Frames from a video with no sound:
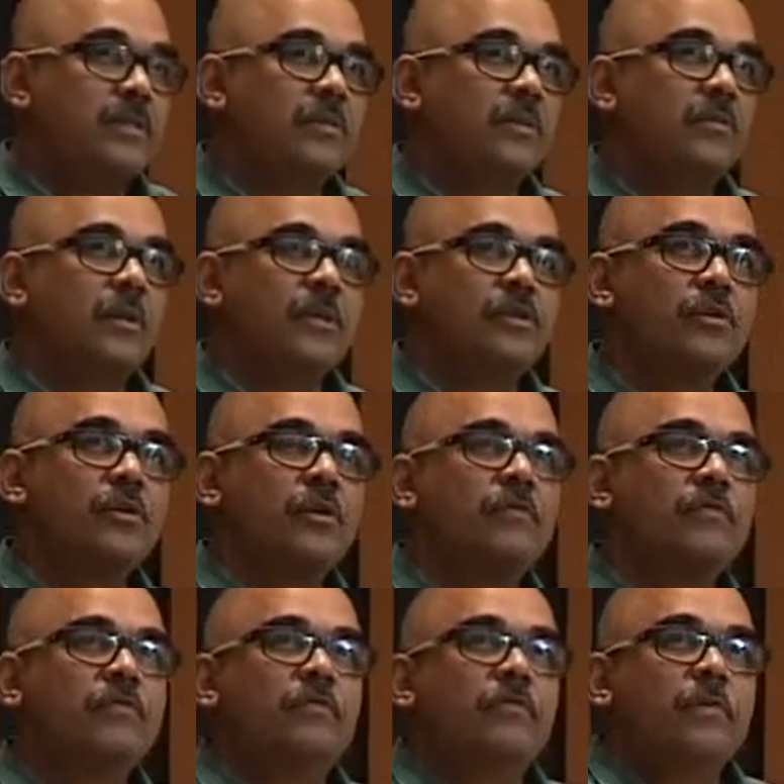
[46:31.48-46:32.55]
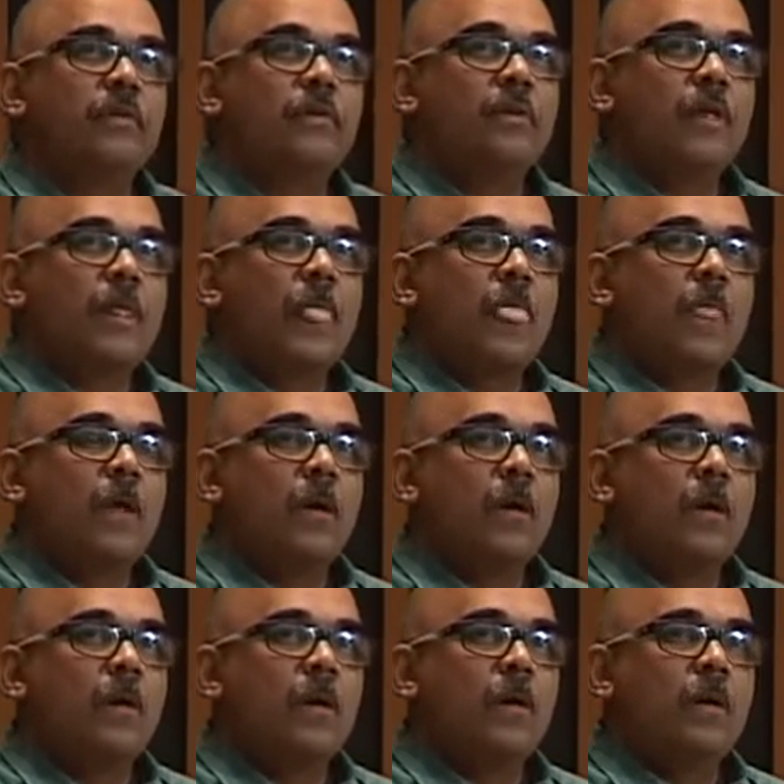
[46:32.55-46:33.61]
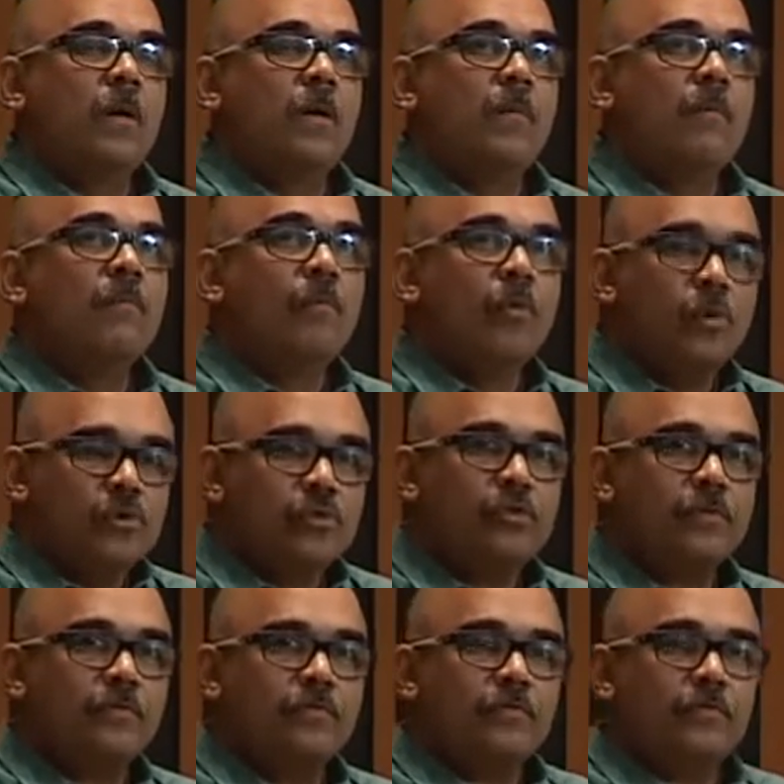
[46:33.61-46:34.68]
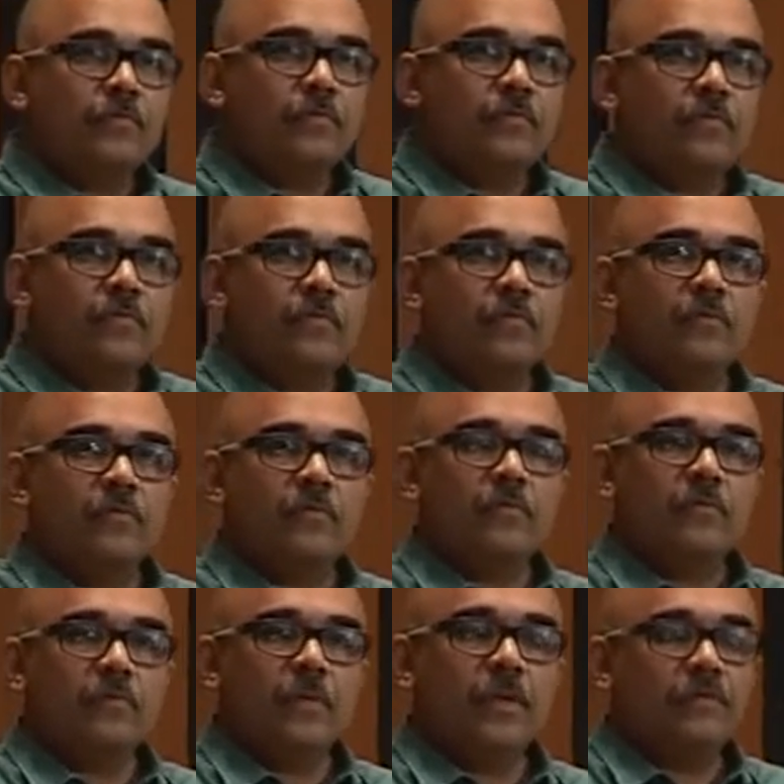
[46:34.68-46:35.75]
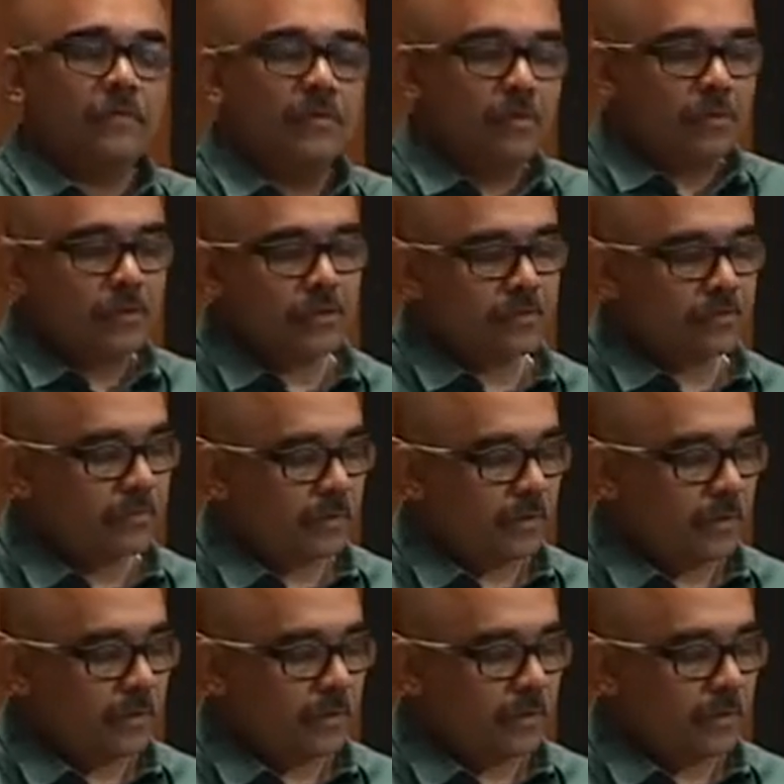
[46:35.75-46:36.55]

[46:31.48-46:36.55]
question of most of, if you notice,